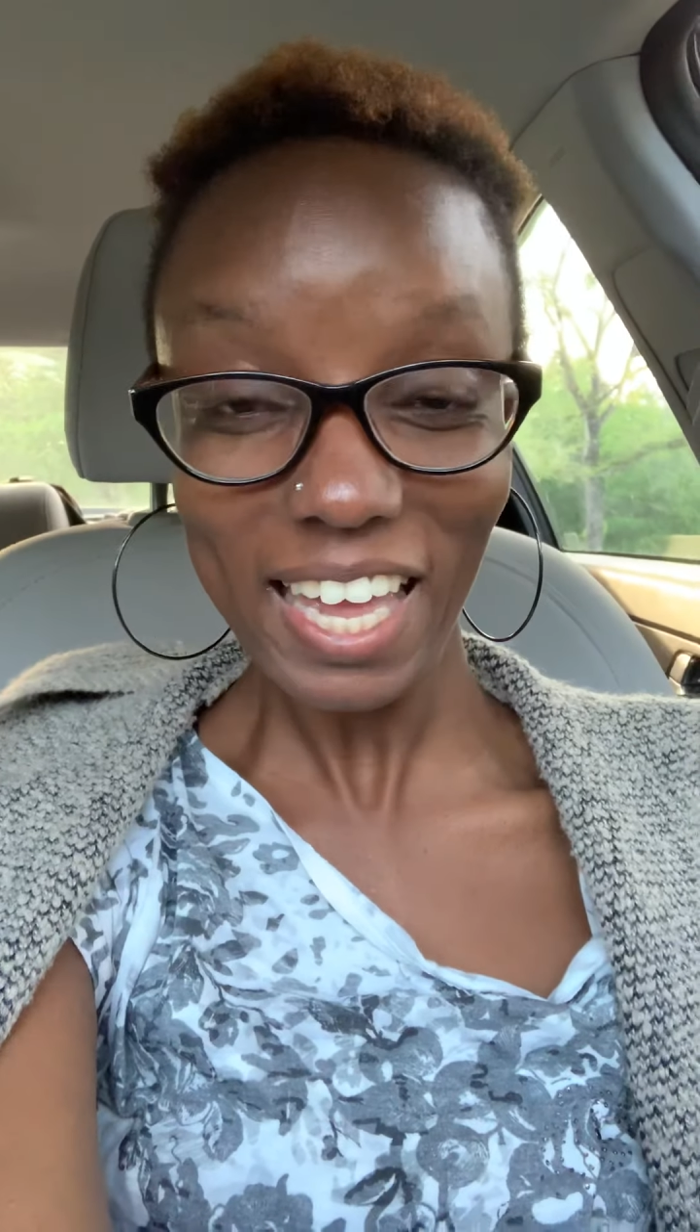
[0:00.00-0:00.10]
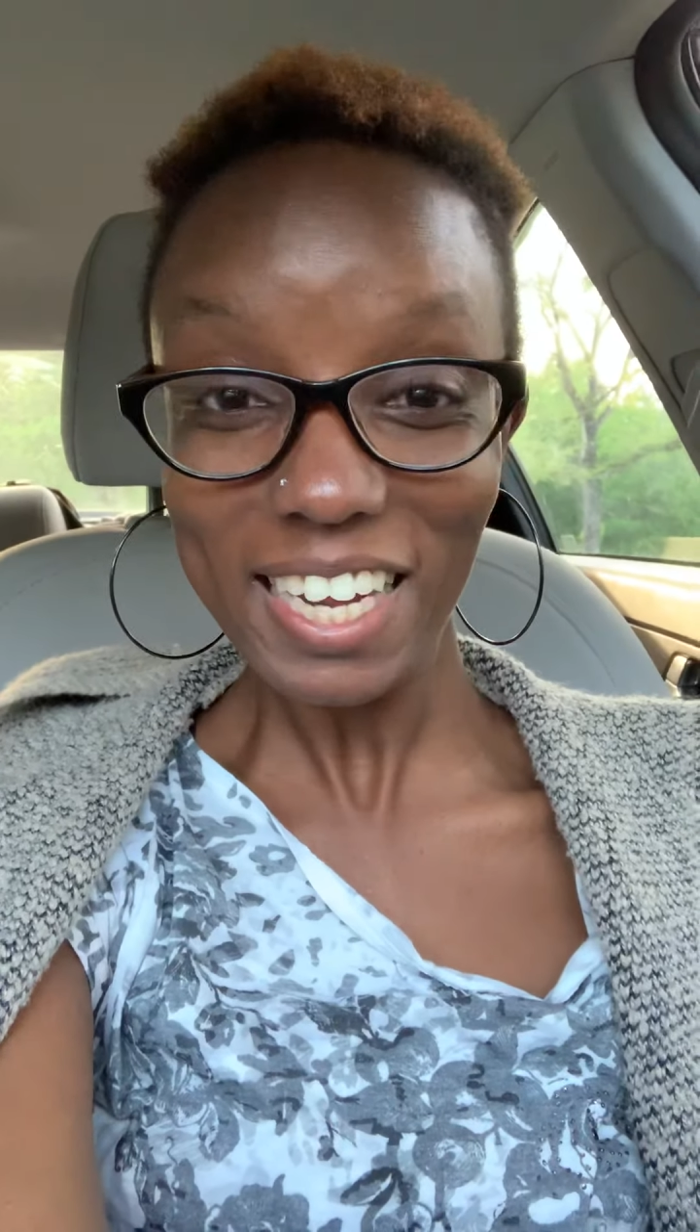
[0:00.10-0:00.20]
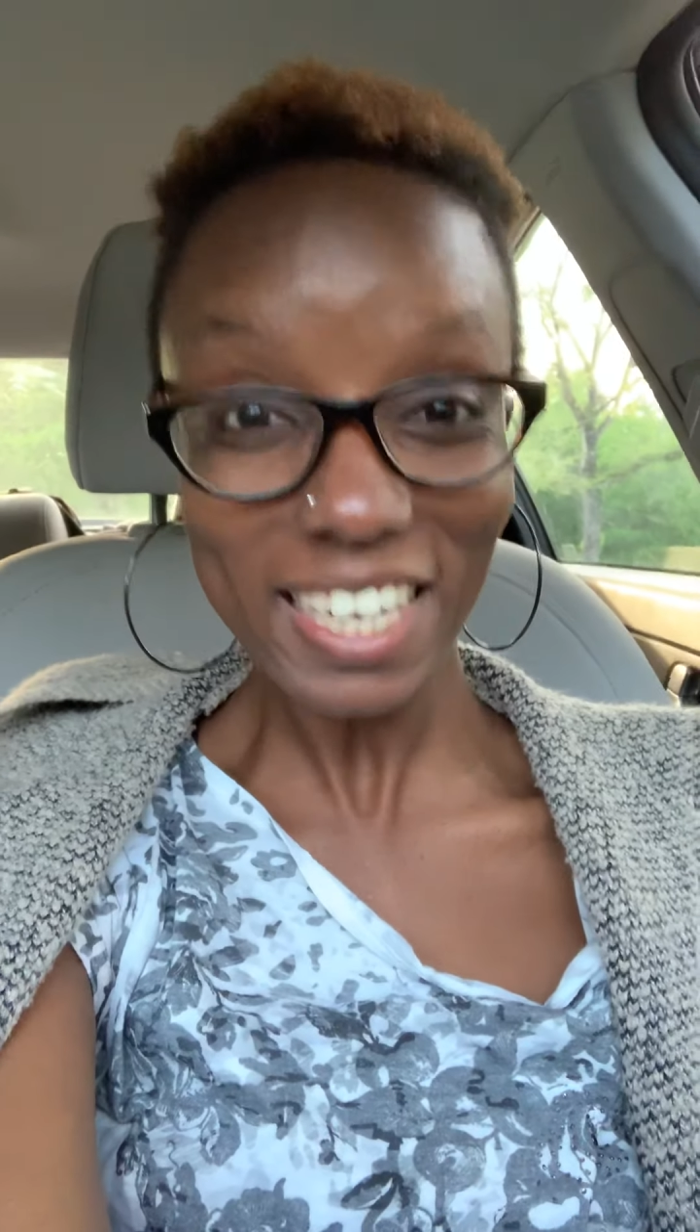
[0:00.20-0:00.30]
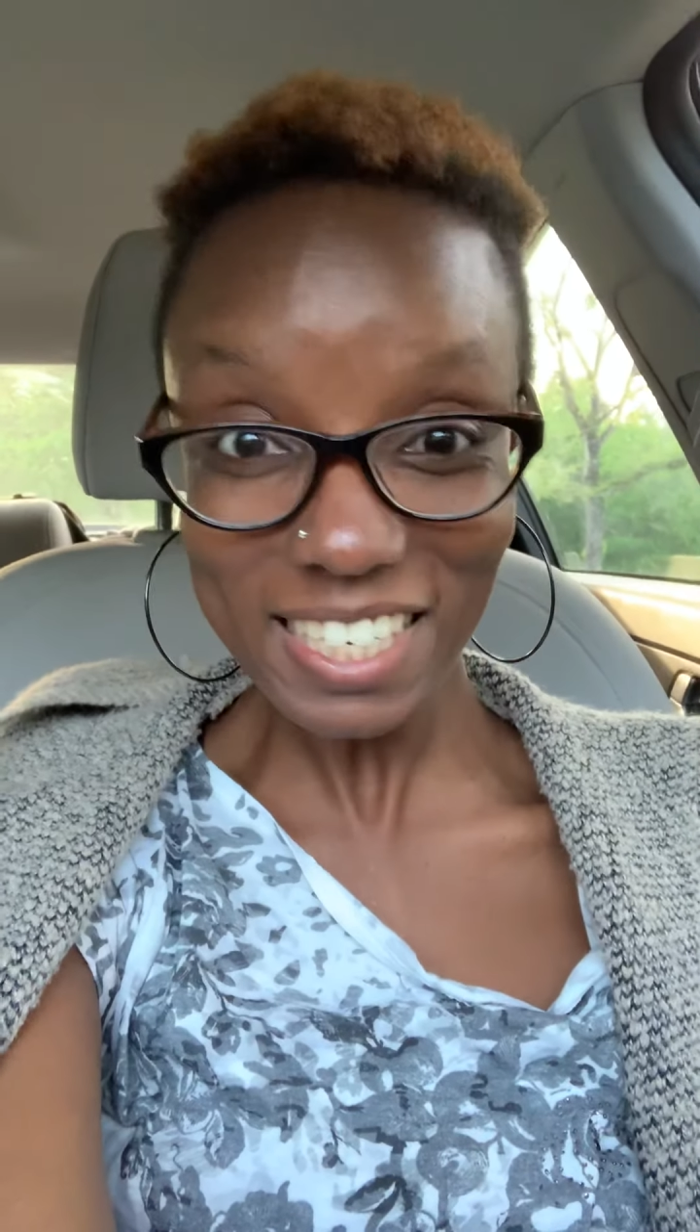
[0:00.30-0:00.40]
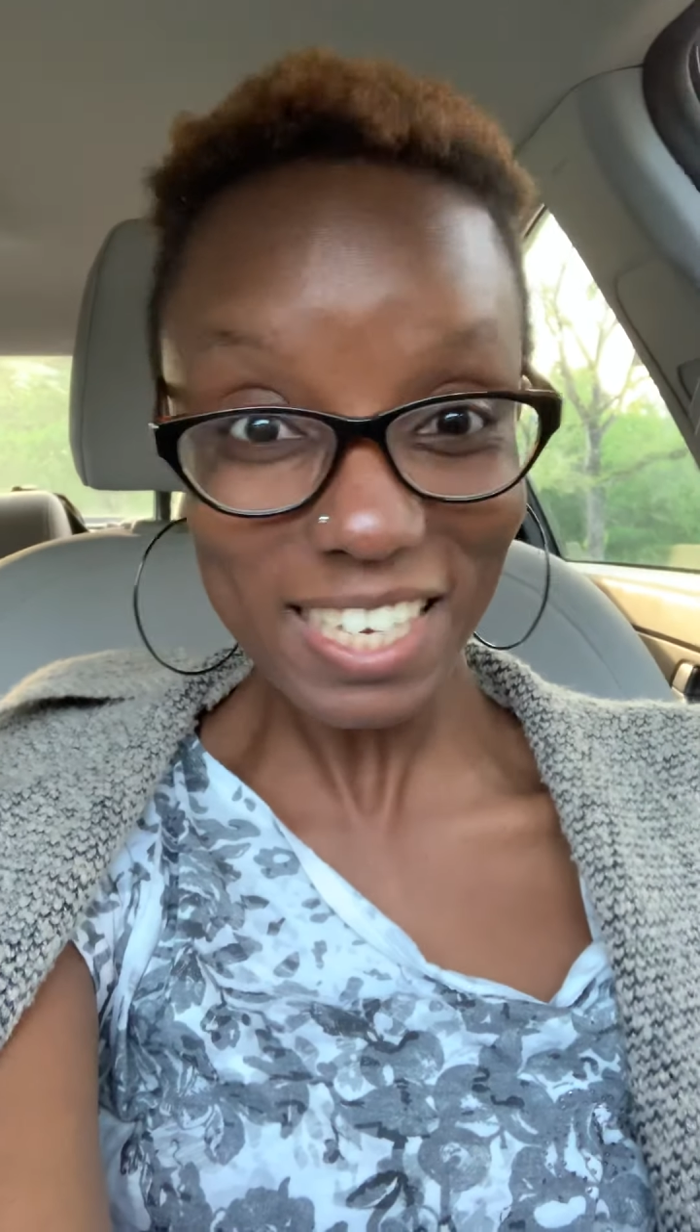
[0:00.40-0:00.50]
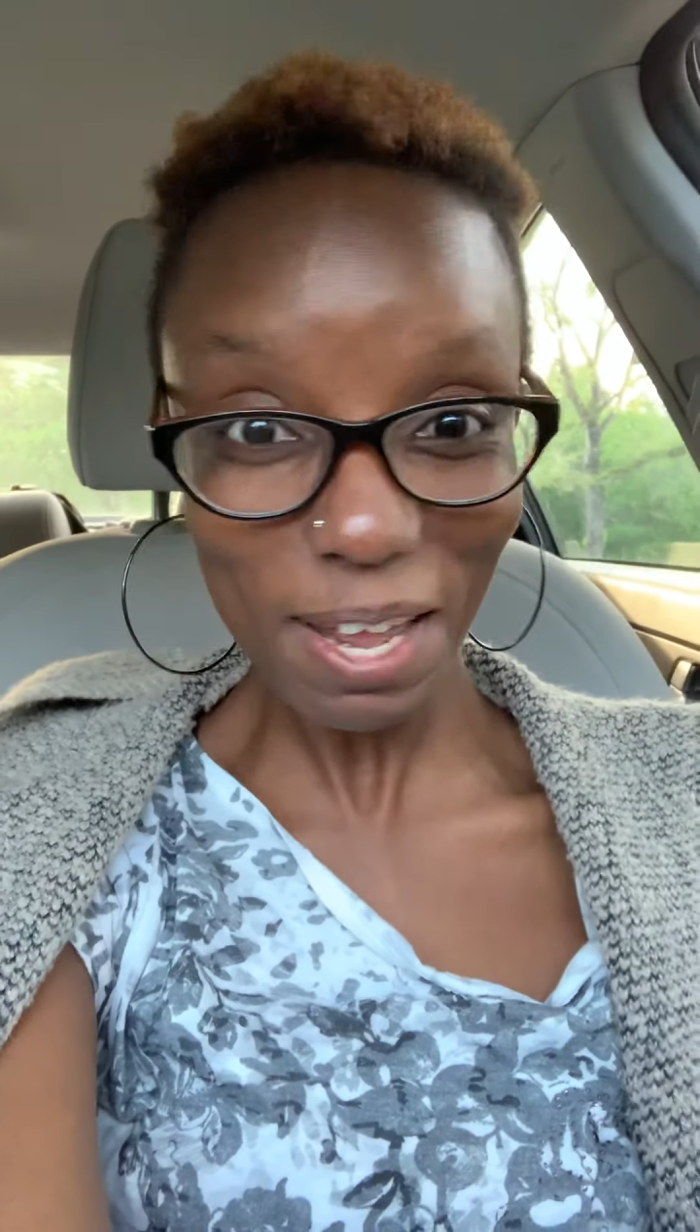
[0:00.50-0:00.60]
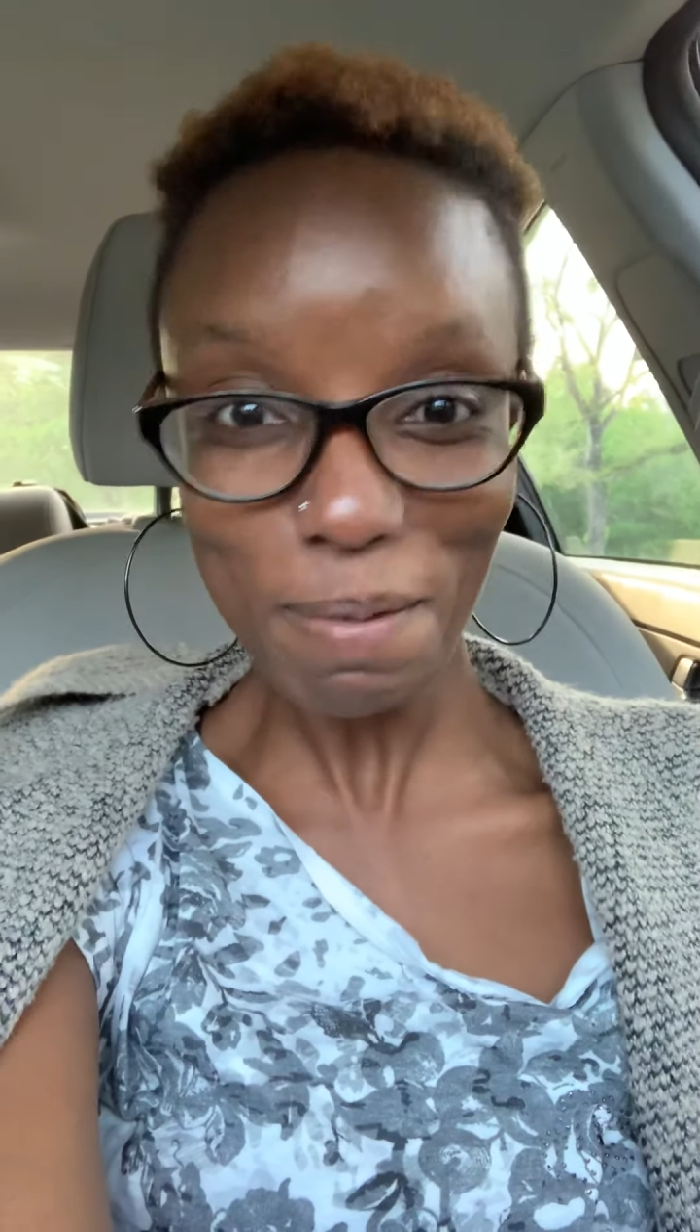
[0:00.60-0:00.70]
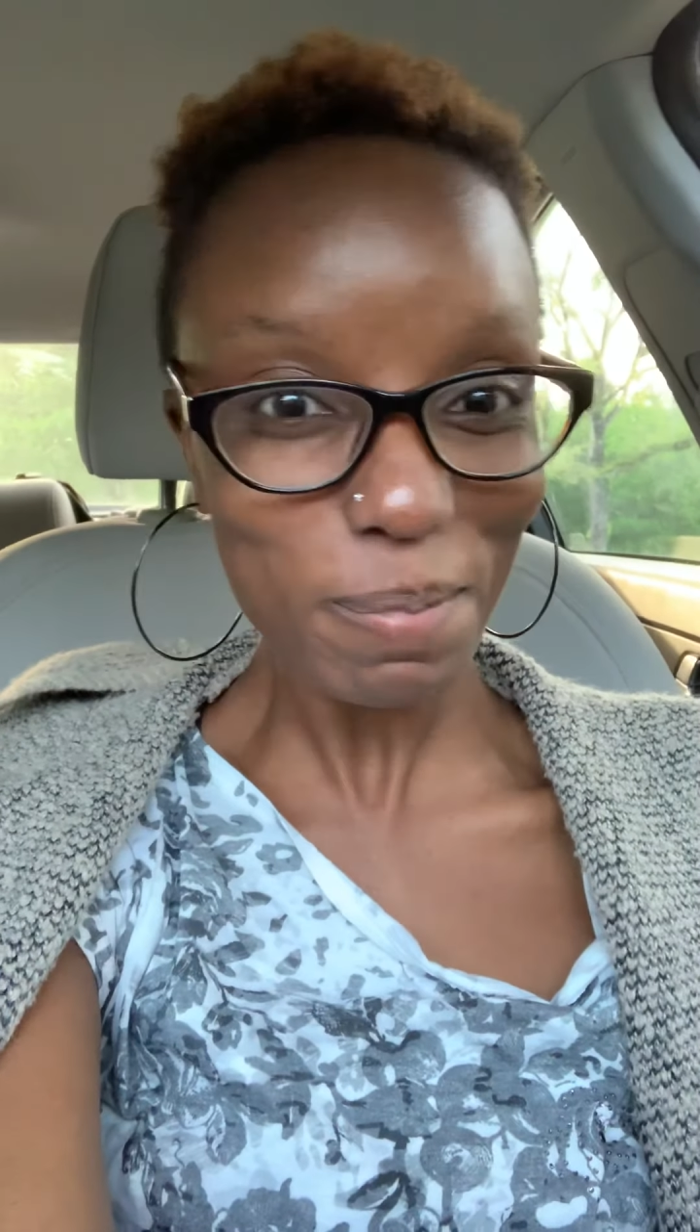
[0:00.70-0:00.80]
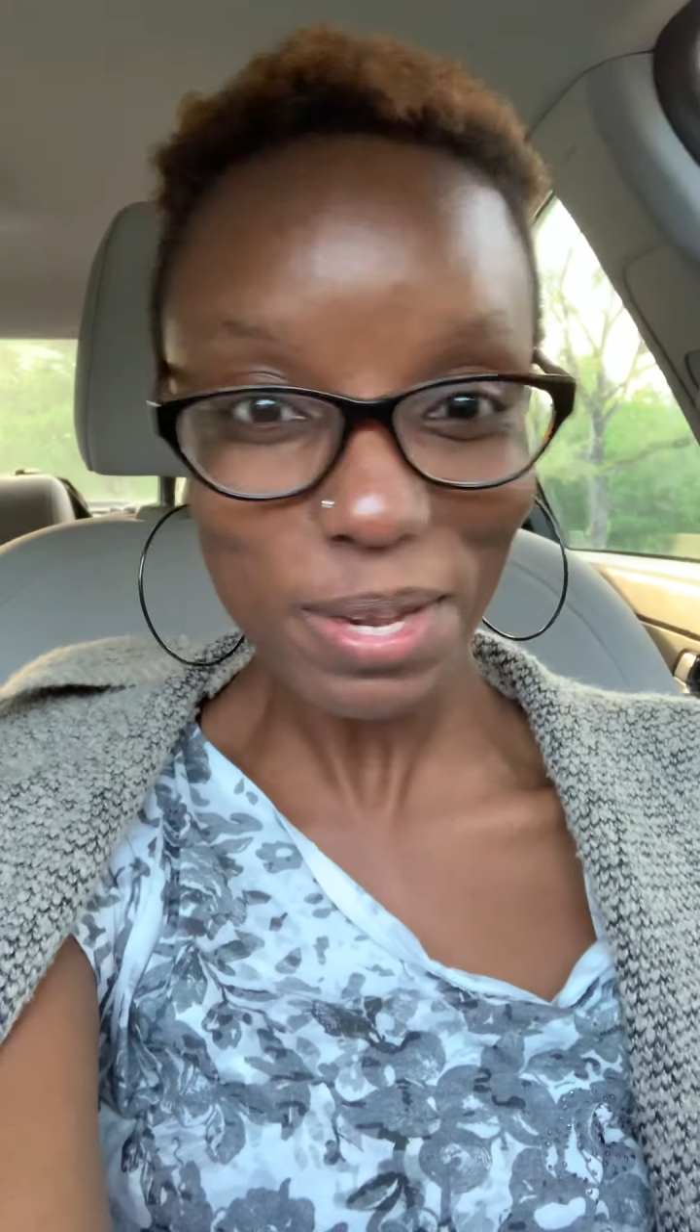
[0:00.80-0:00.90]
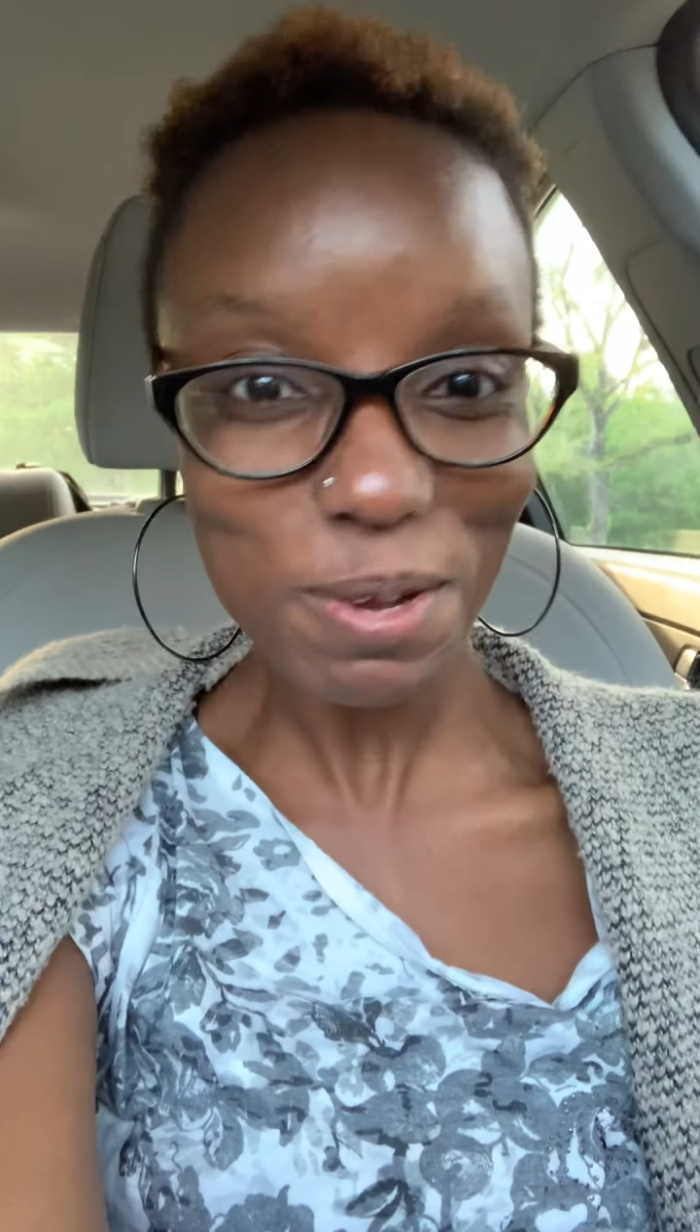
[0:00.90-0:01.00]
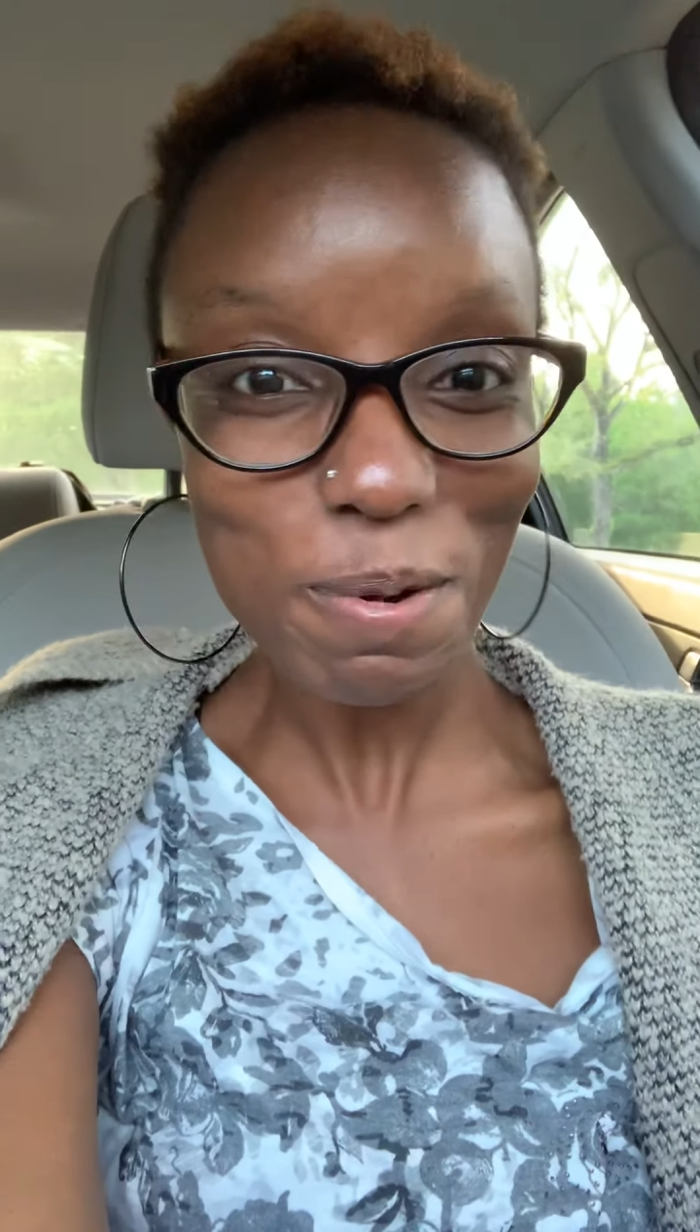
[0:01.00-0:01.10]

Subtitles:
This can't be your